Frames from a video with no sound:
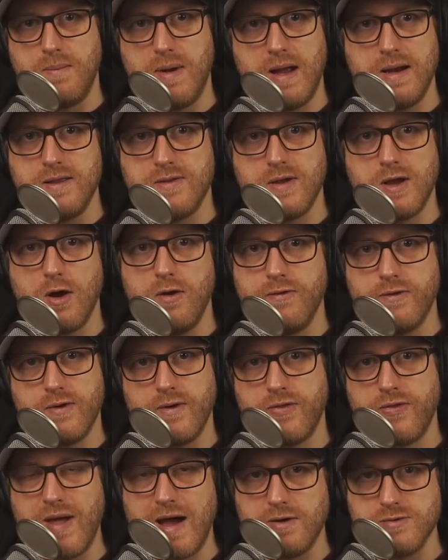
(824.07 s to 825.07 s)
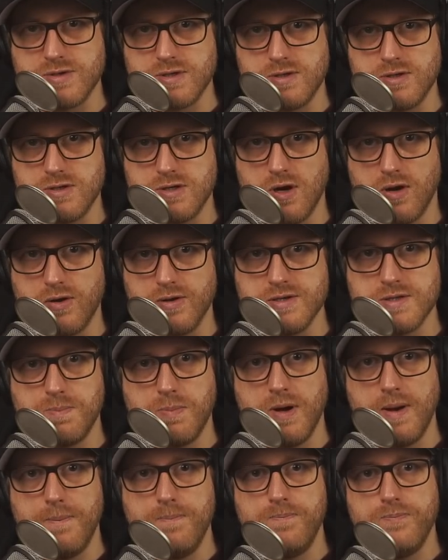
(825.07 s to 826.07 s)
anything over $1,000,
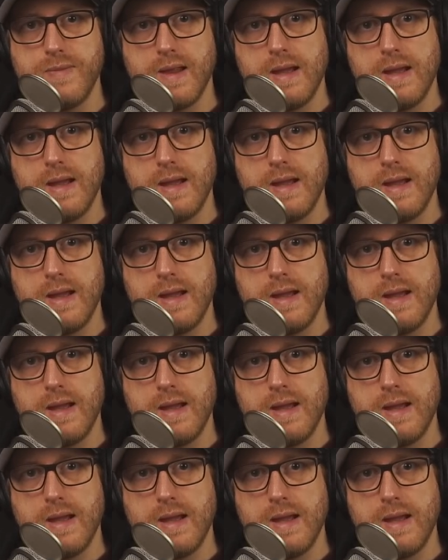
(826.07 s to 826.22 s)
but